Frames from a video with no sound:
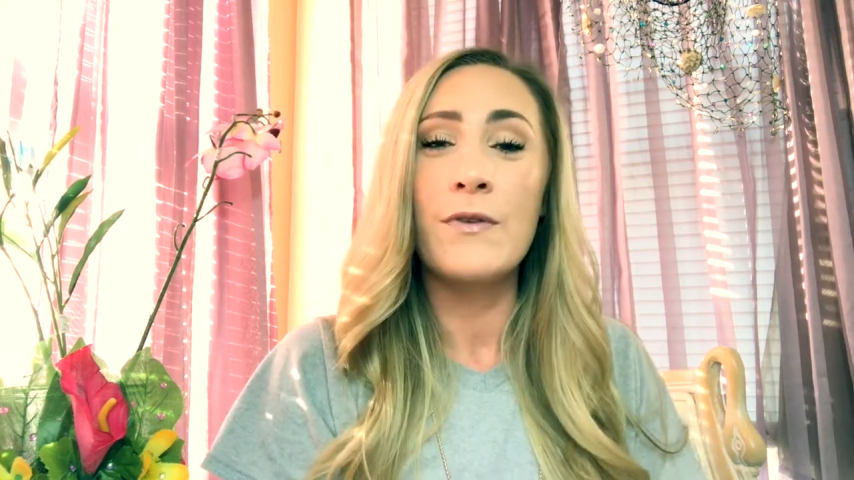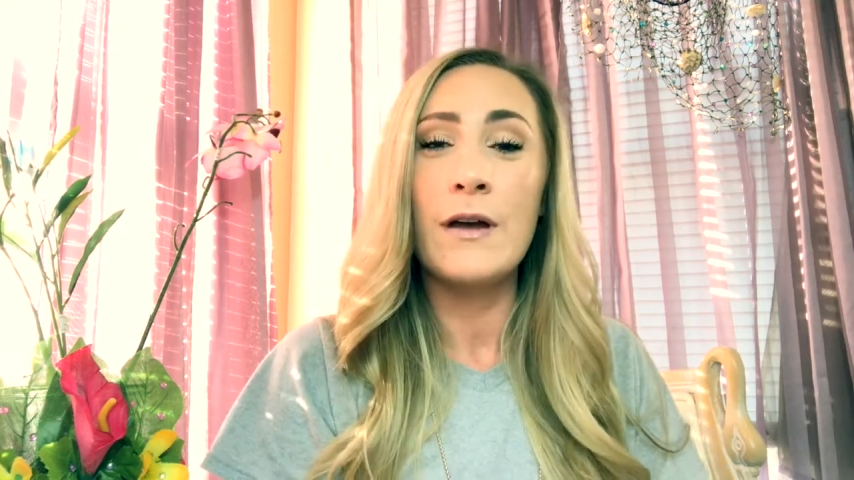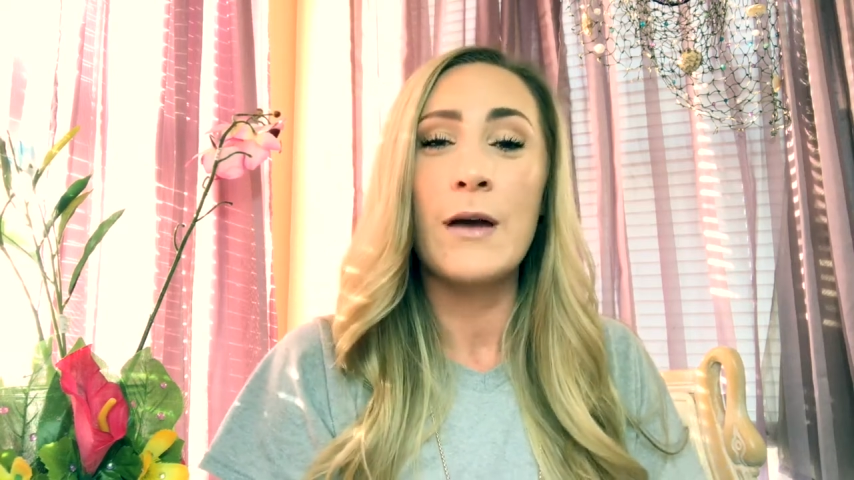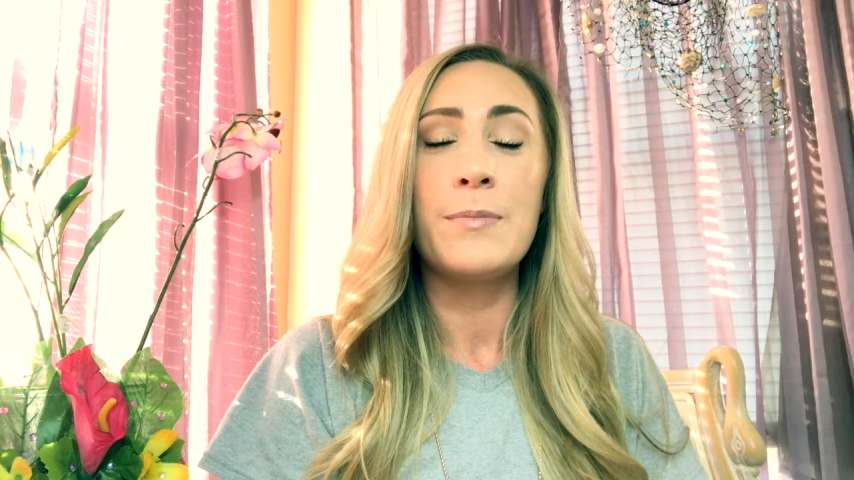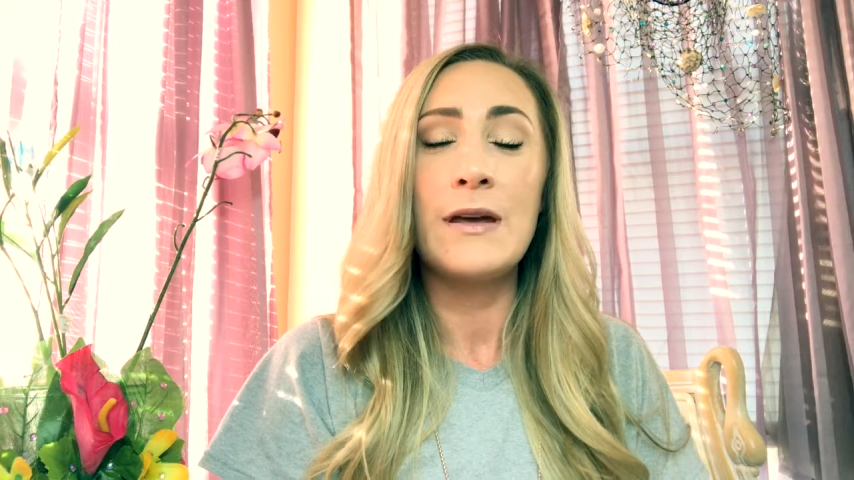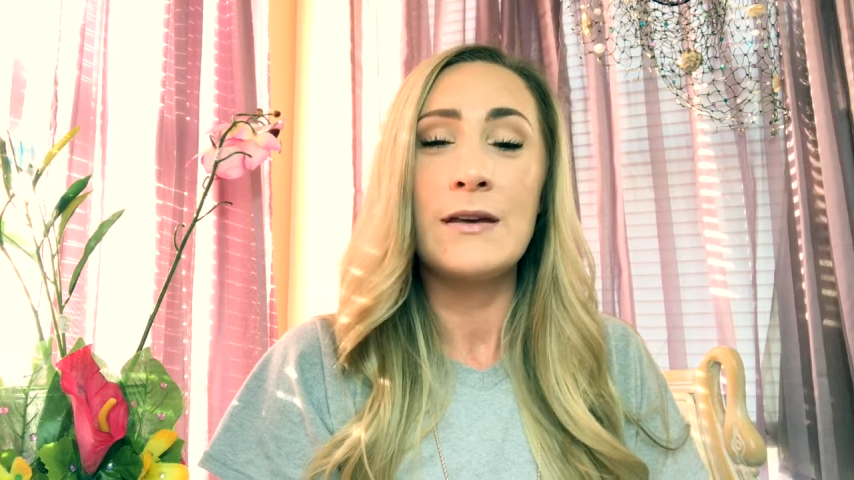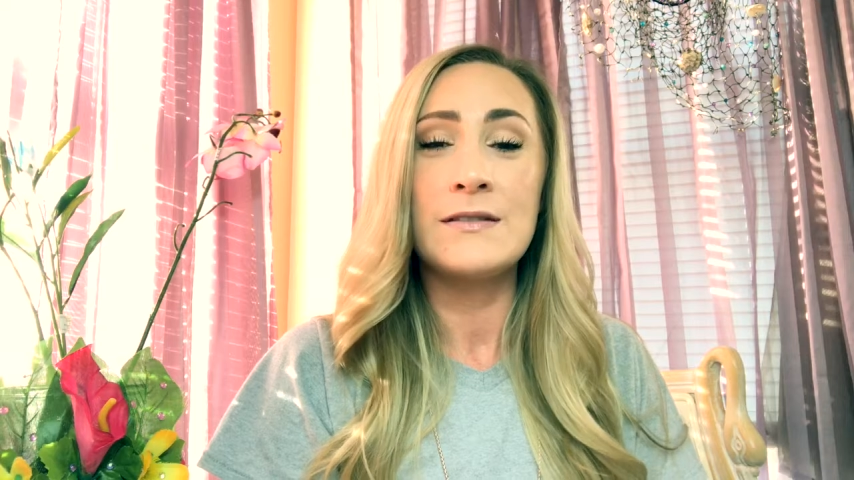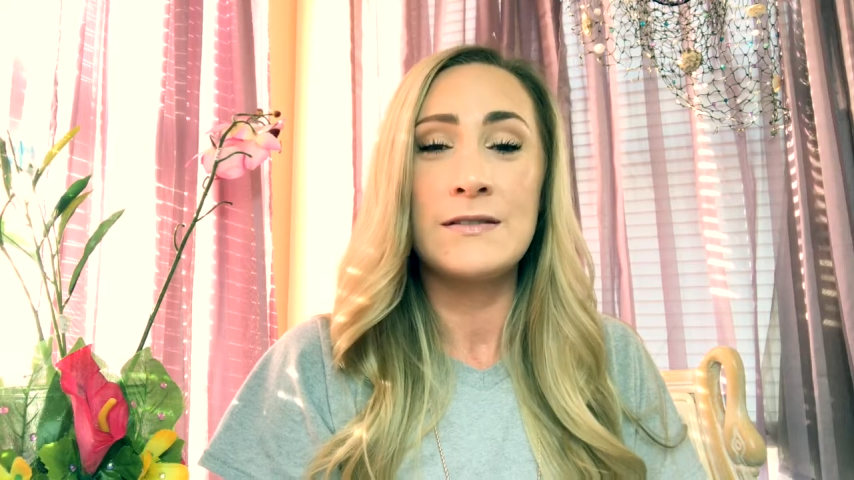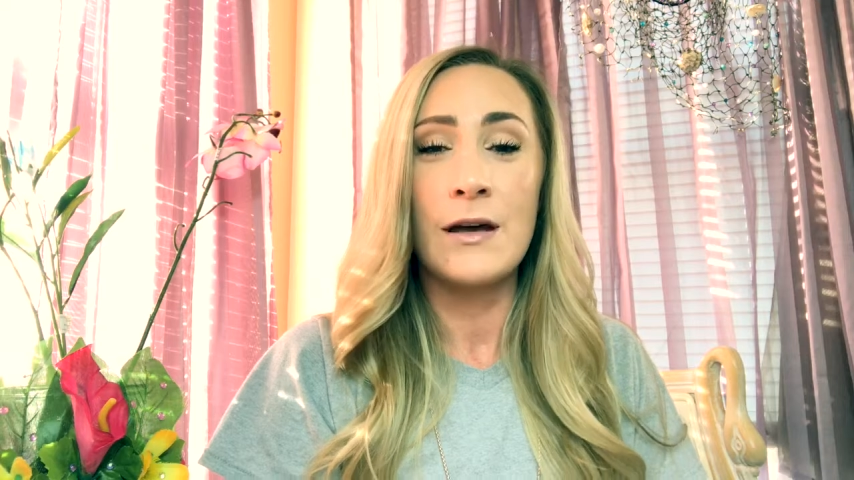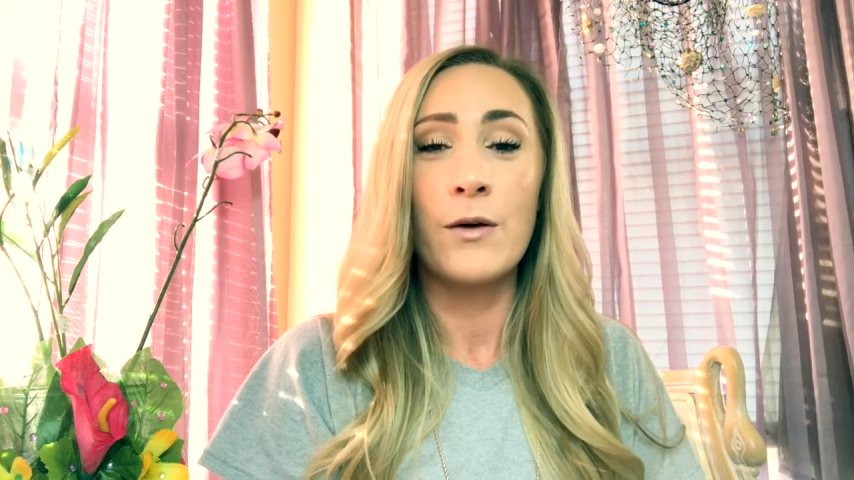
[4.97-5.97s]
VIB
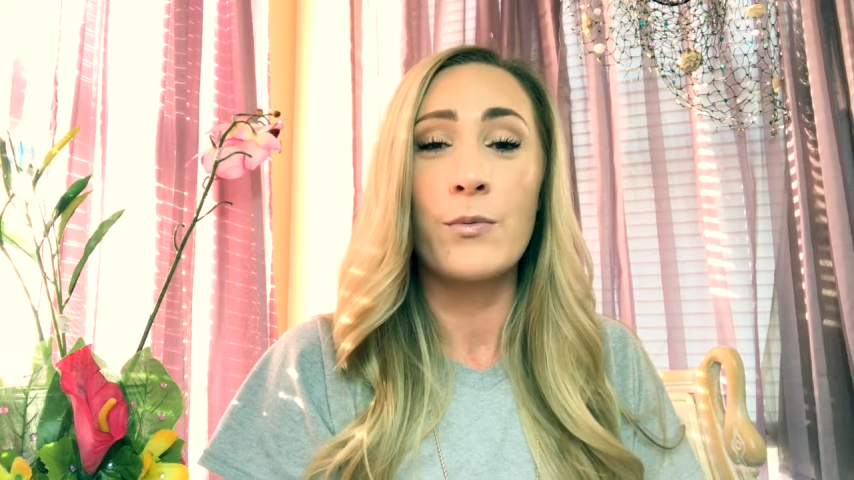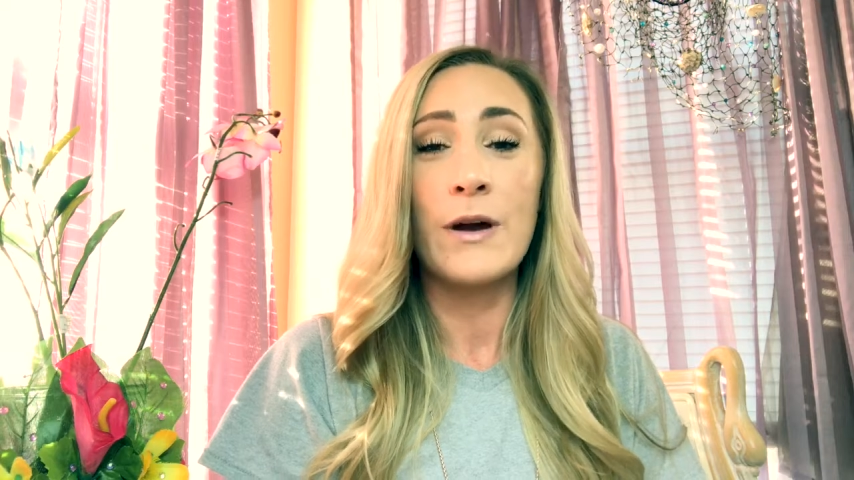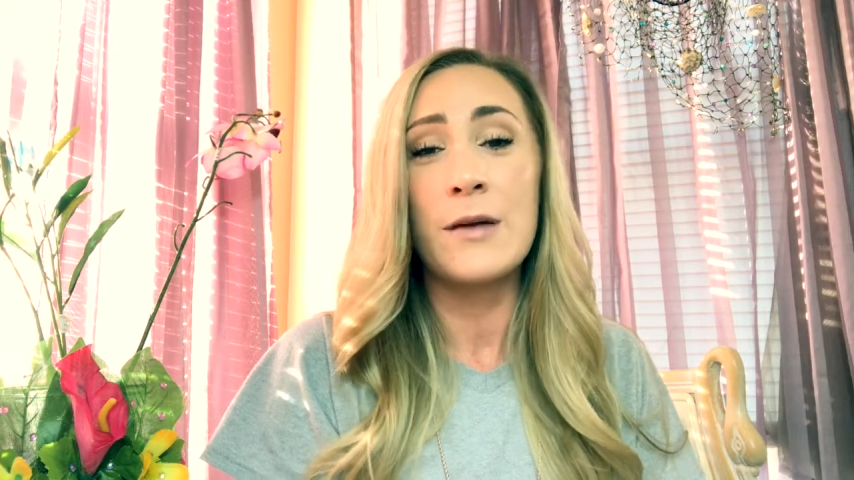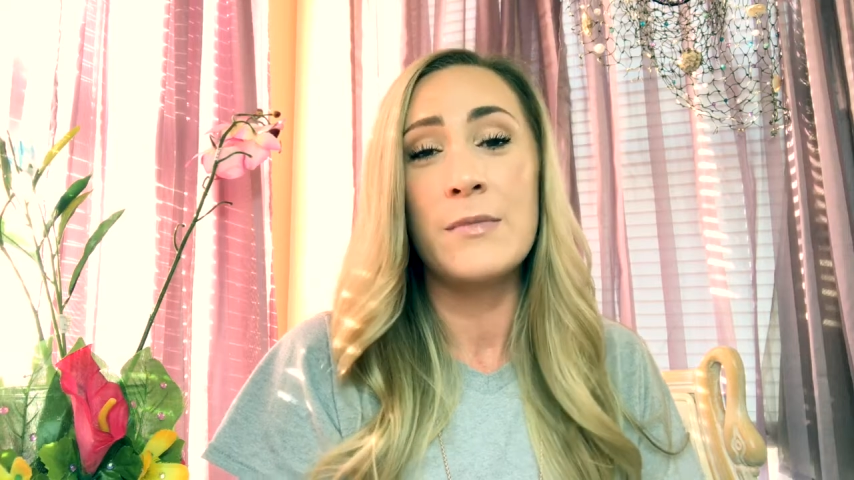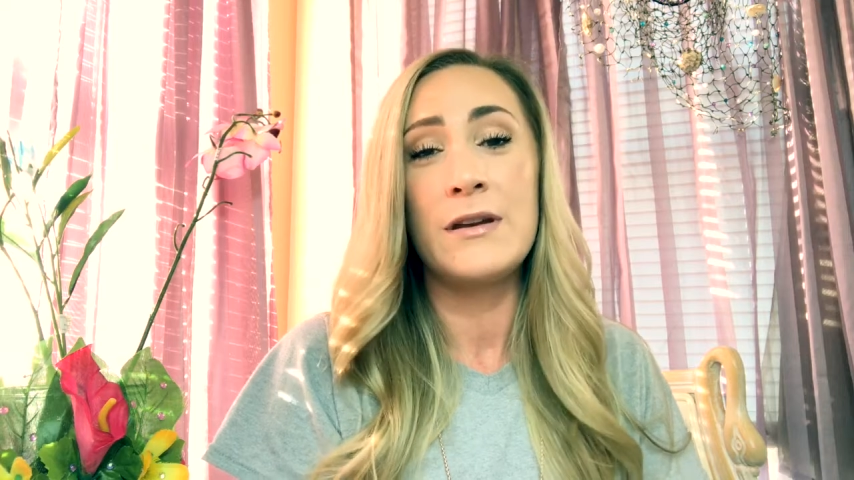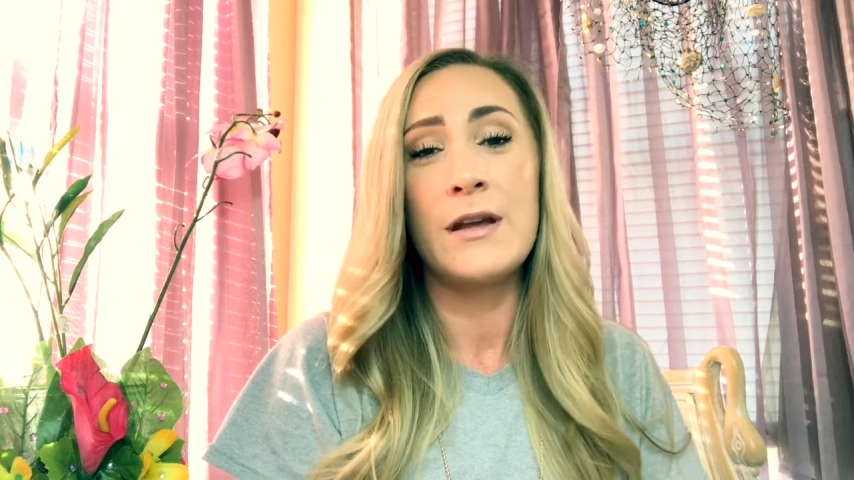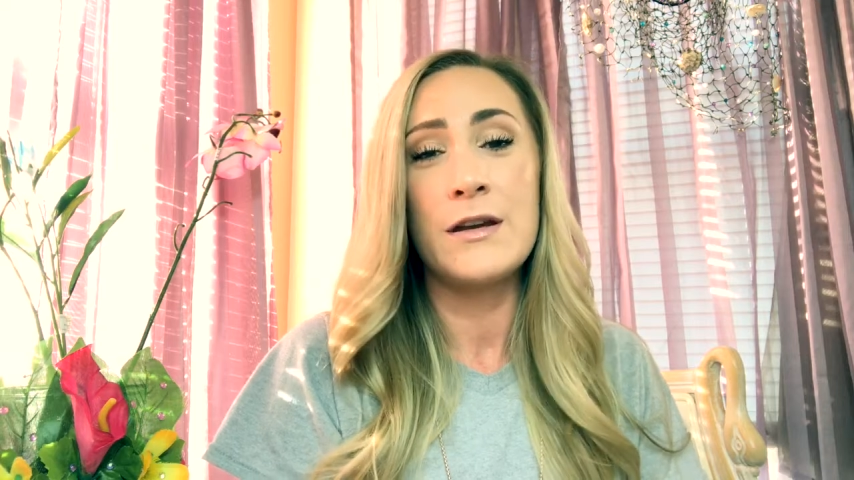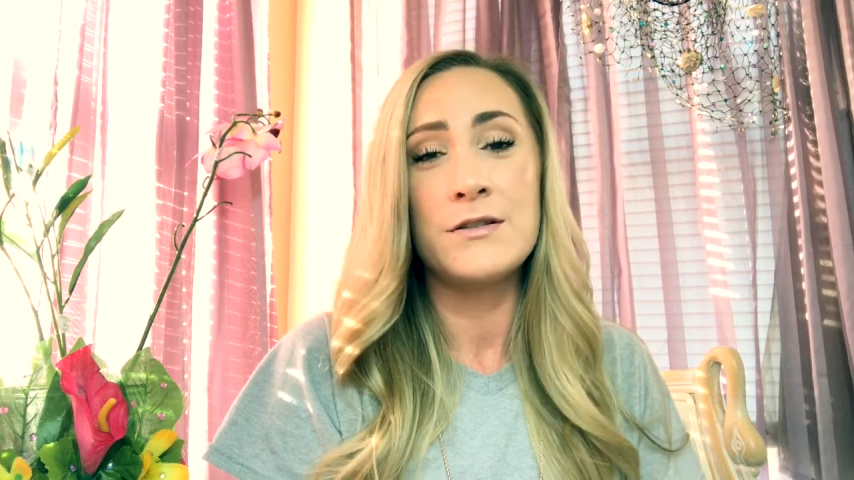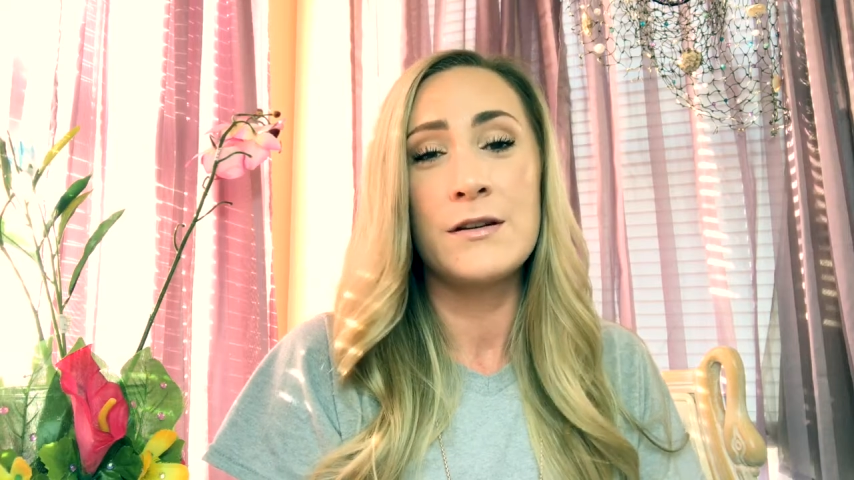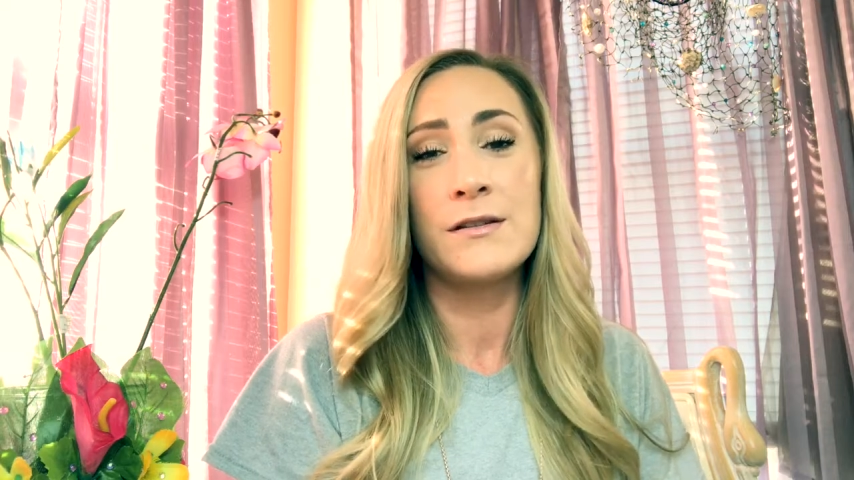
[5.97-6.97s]
sale
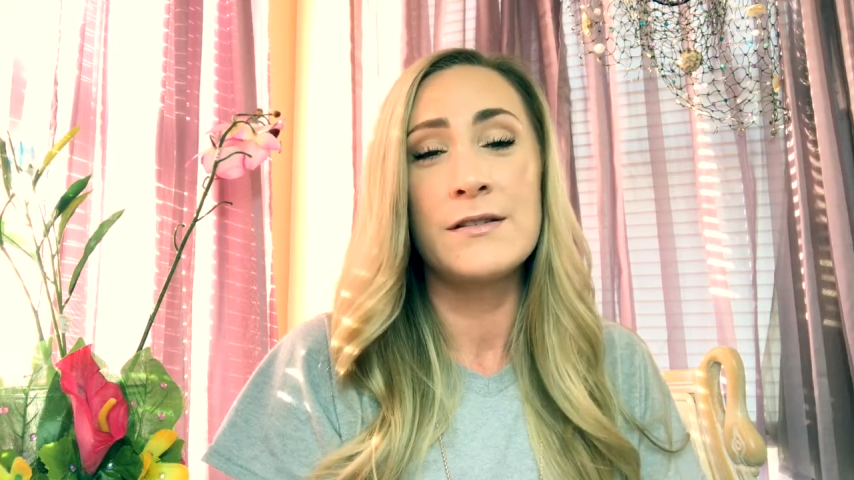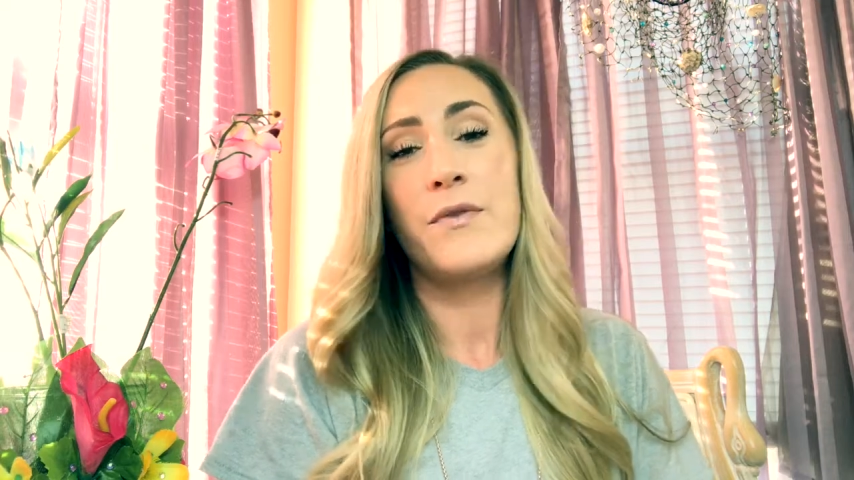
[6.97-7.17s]
recommendations.